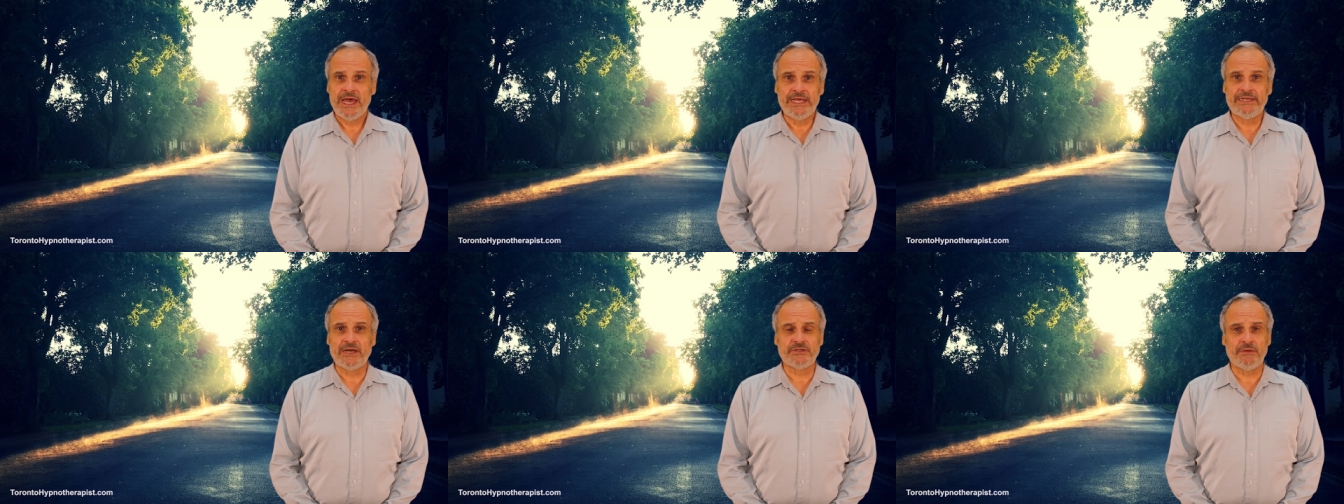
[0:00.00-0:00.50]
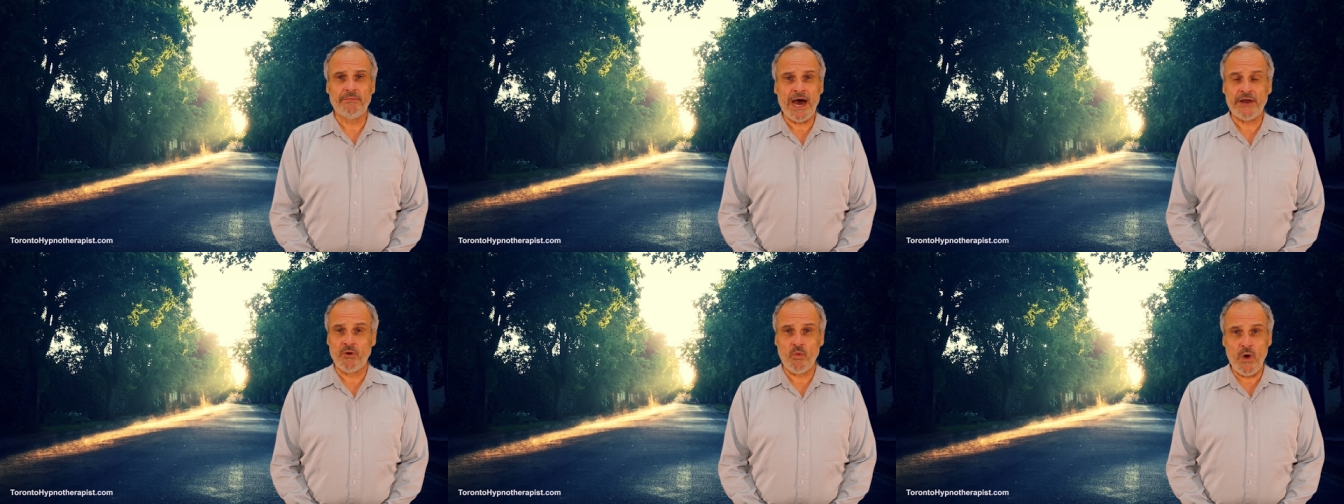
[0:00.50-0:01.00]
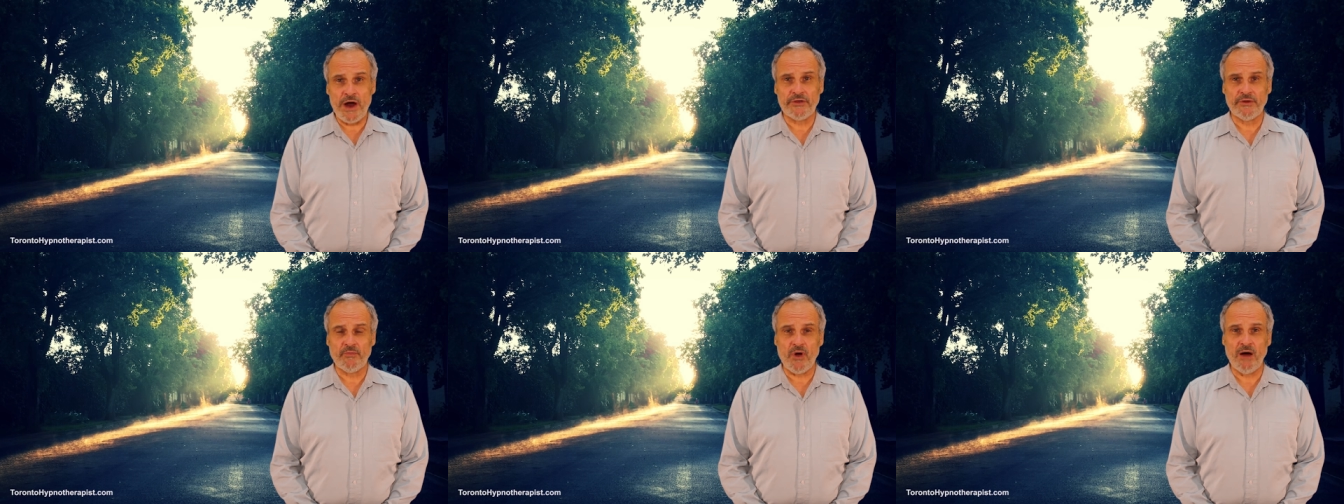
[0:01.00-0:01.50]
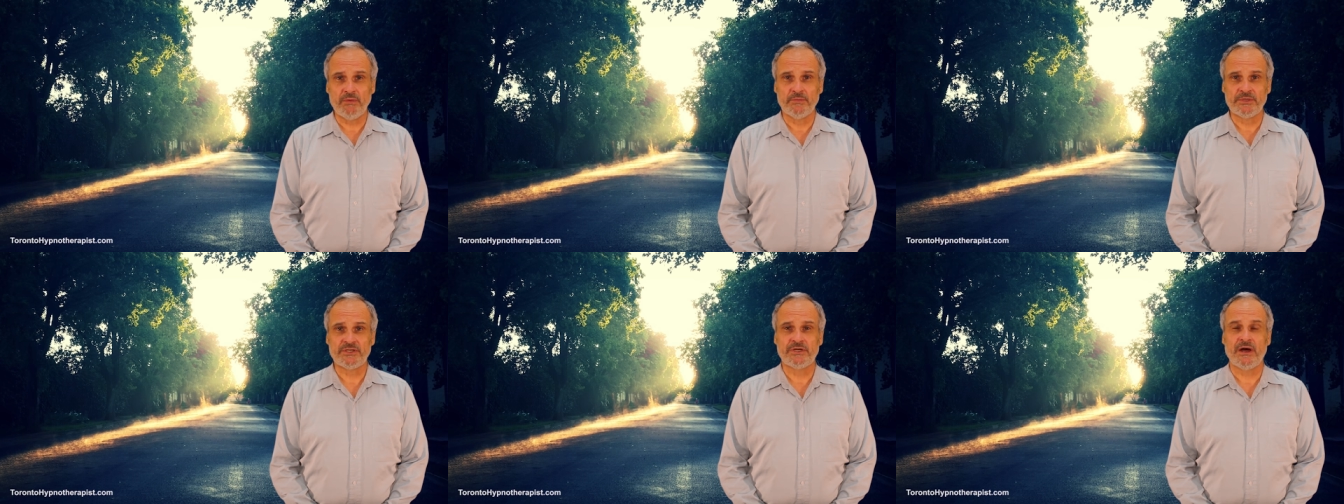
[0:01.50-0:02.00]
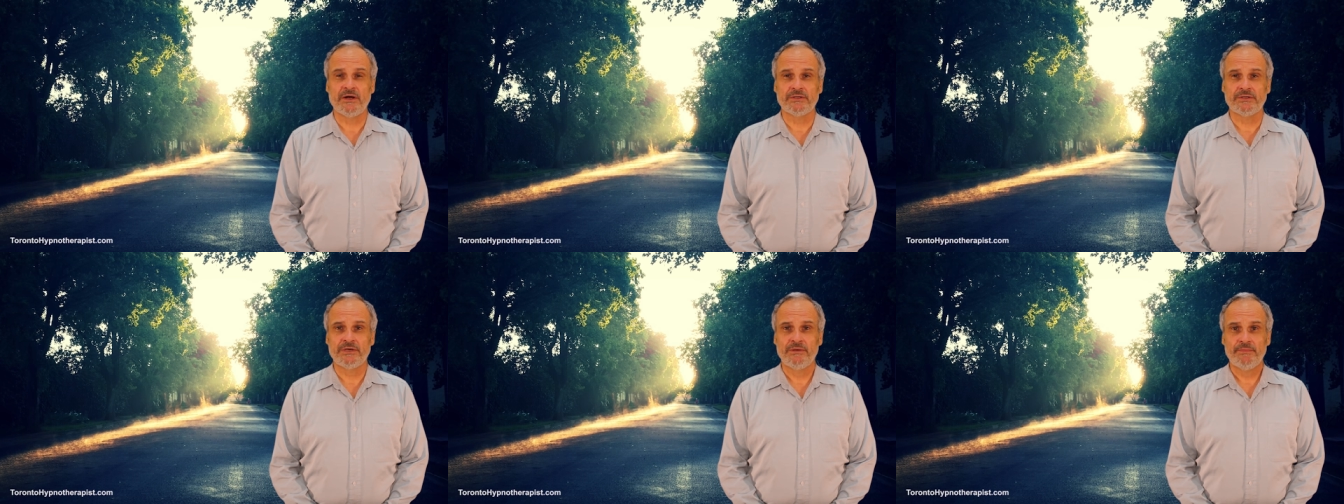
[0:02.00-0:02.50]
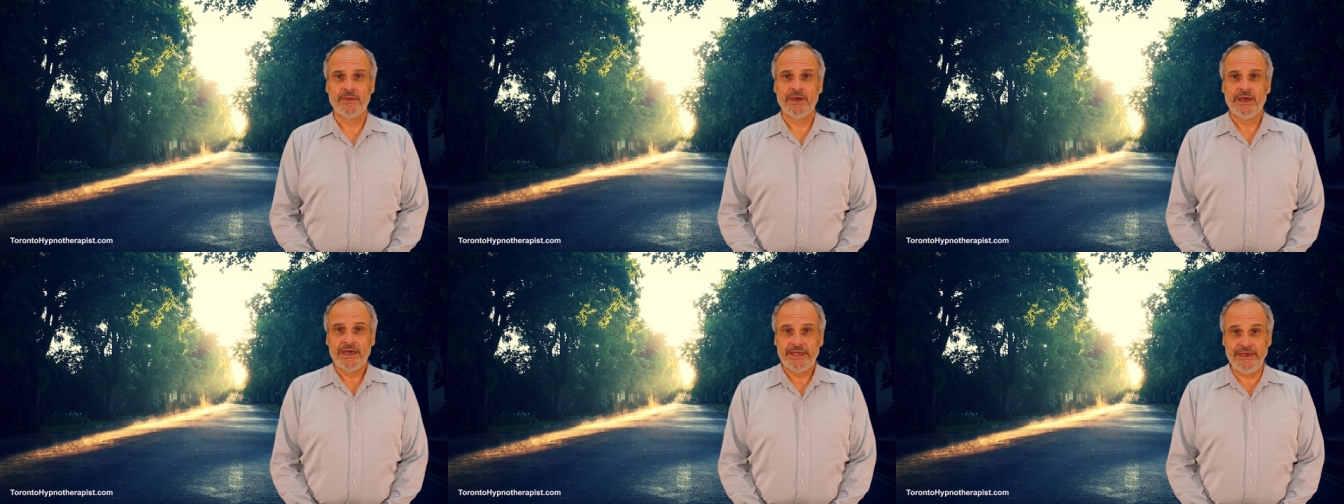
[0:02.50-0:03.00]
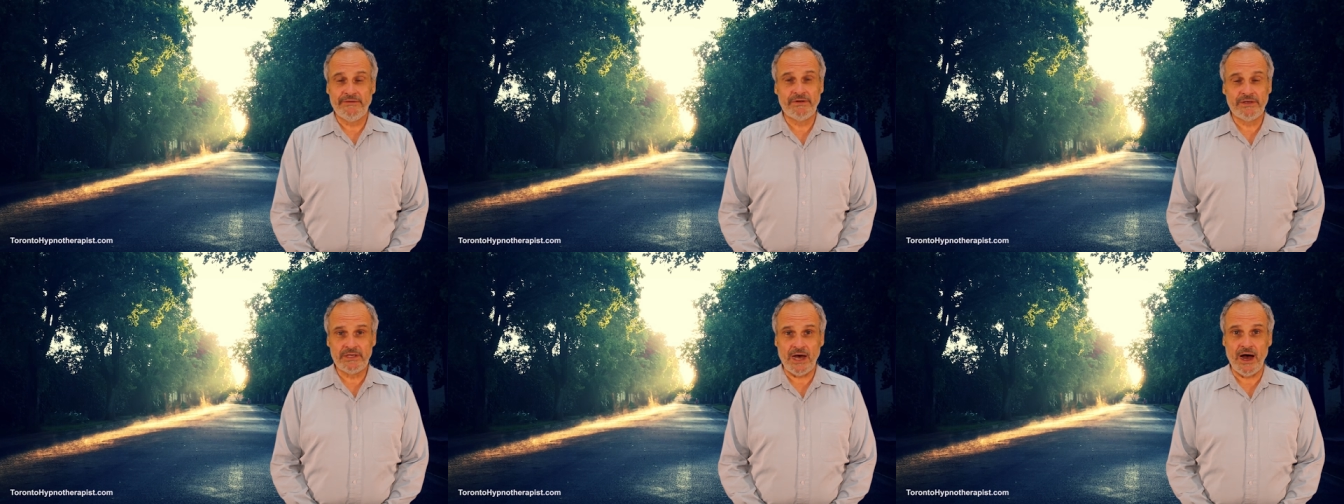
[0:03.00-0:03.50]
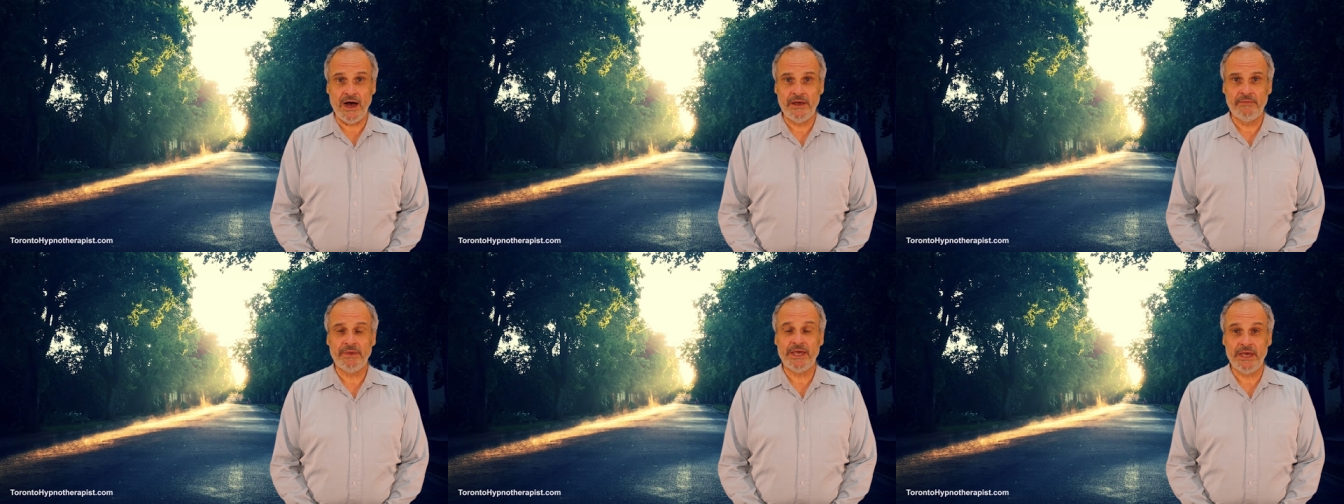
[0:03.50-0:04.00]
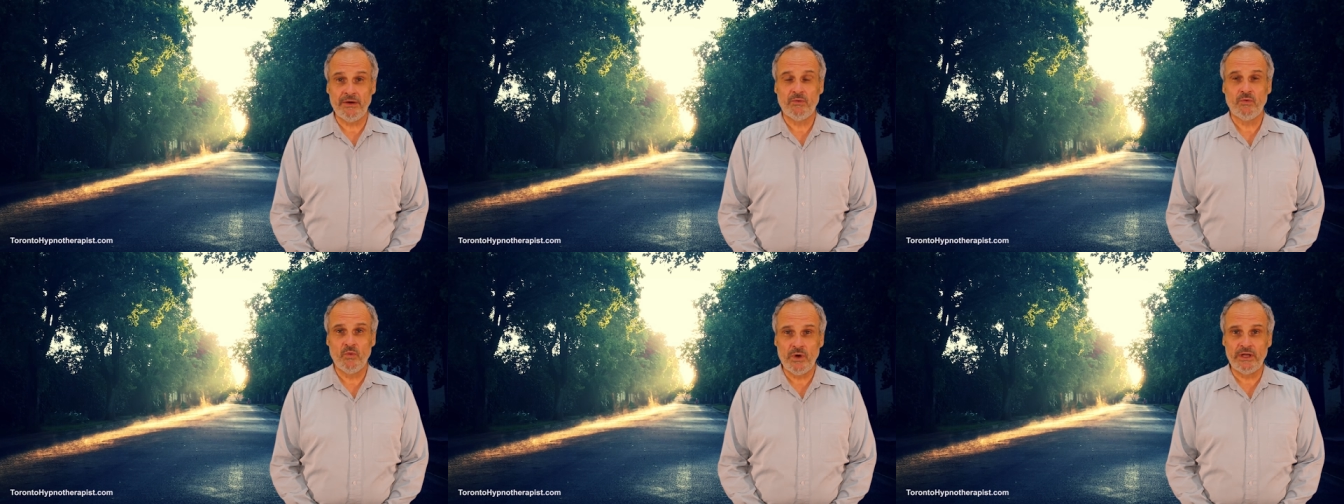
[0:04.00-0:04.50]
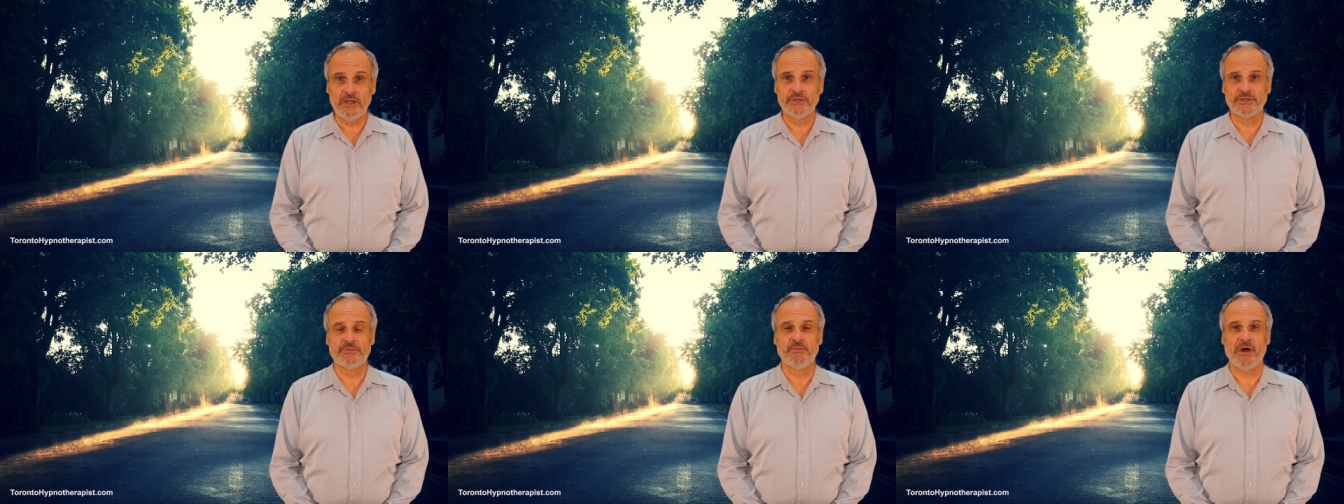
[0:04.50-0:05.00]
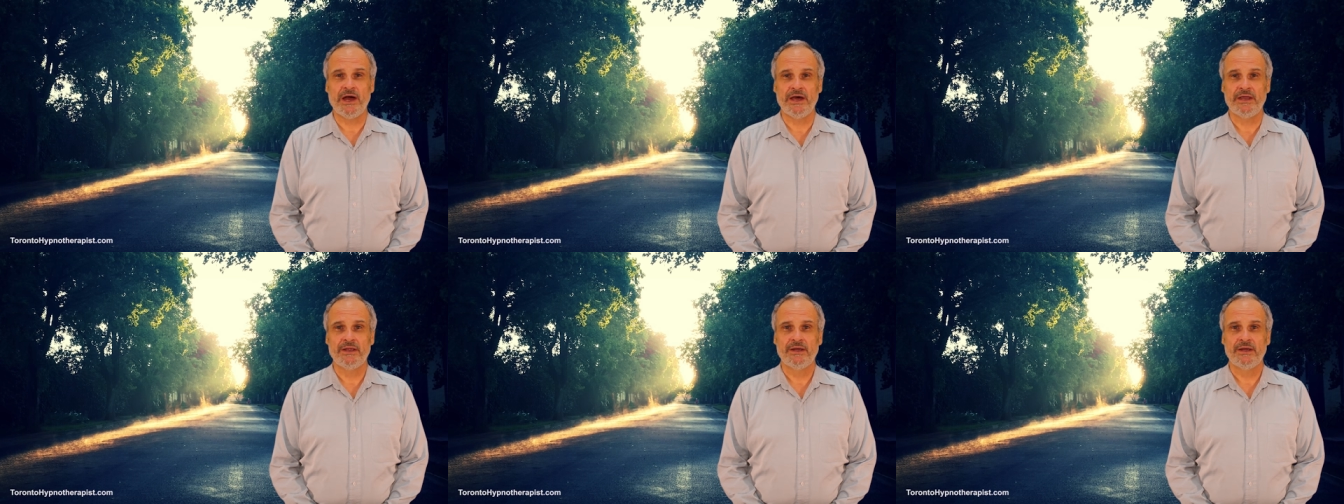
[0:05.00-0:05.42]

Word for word: It doesn't matter where the problem starts. Given time, it will spread.